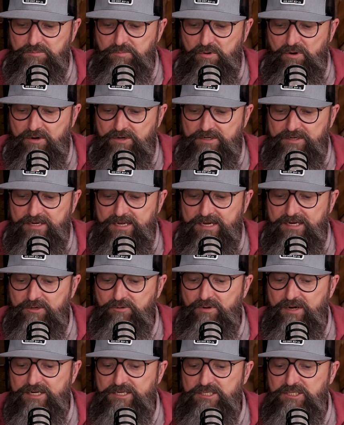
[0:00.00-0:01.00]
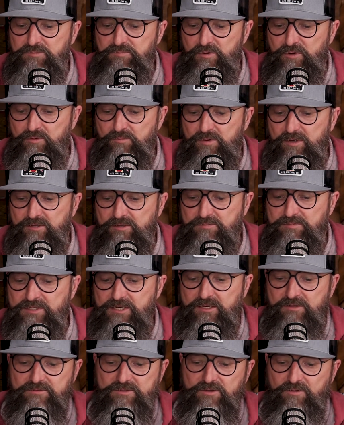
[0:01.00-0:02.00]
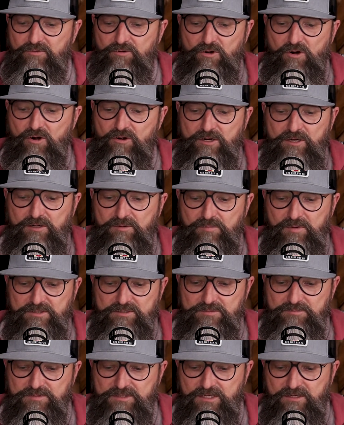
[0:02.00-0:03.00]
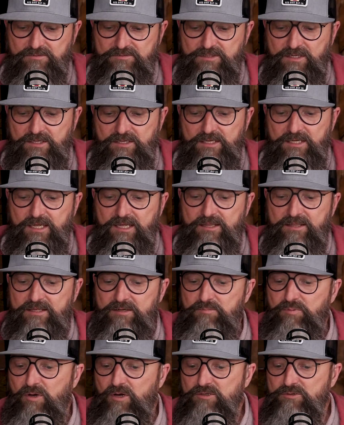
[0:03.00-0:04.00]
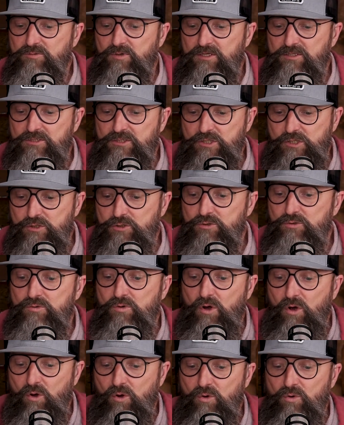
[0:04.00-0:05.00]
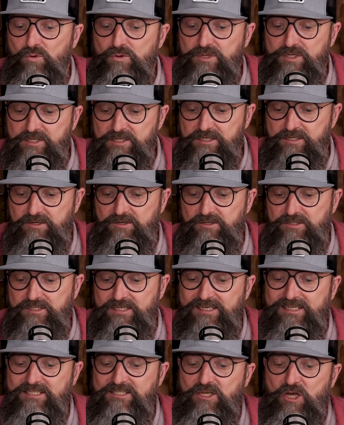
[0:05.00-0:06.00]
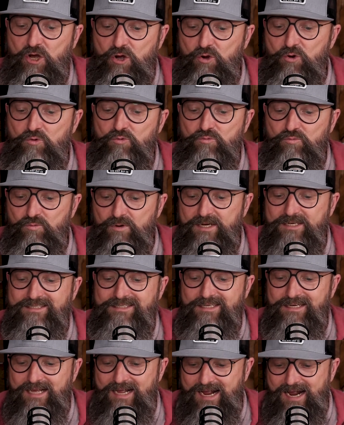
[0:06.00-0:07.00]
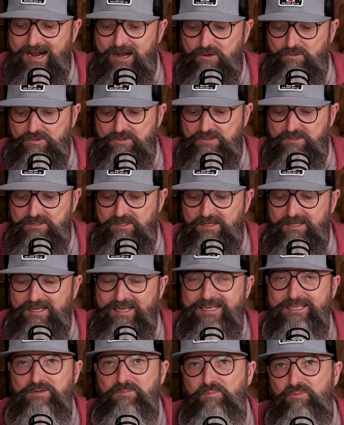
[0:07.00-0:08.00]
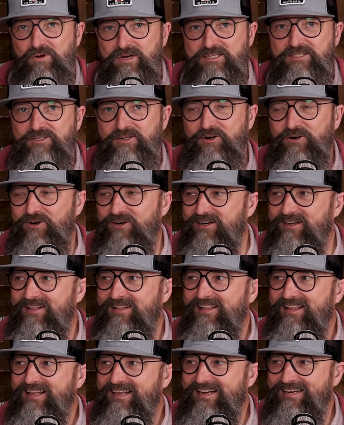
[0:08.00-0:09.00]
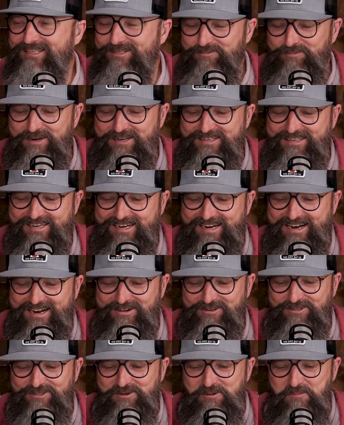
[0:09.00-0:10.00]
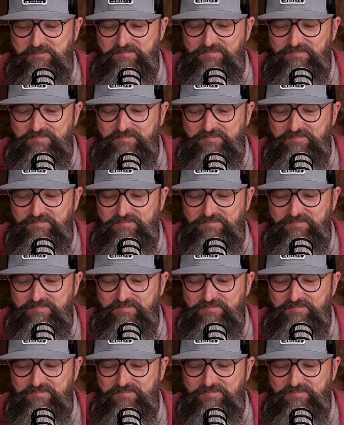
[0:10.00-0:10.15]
departed and had a great dispute among themselves. So they're arguing amongst themselves. Then Paul dwelt 2 whole years in his own rented house. He's a prisoner and he's renting a house.